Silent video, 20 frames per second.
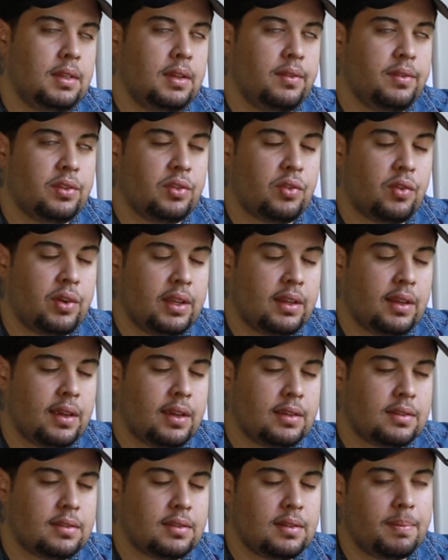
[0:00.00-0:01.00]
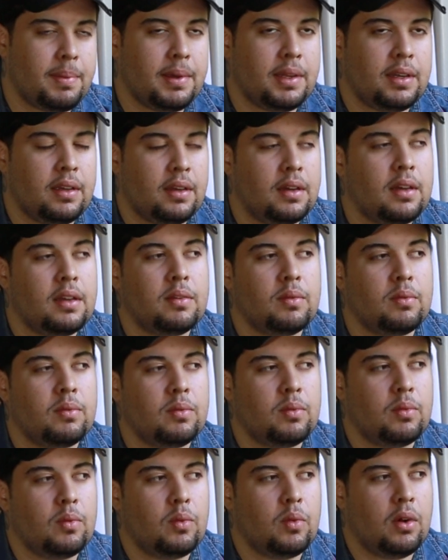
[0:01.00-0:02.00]
even 3 days, depending on
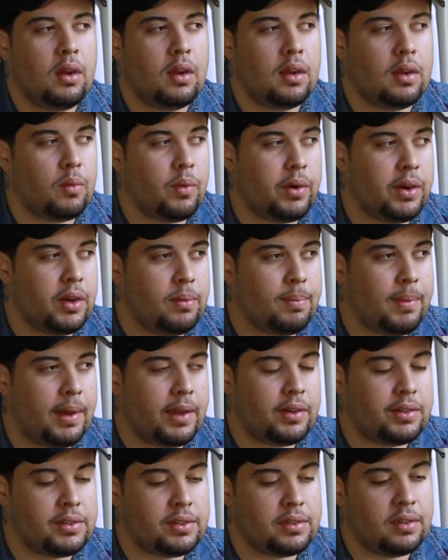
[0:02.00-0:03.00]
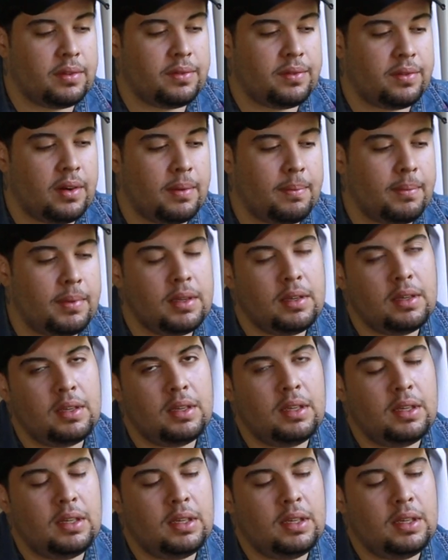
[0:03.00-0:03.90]
where you buy your stuff from,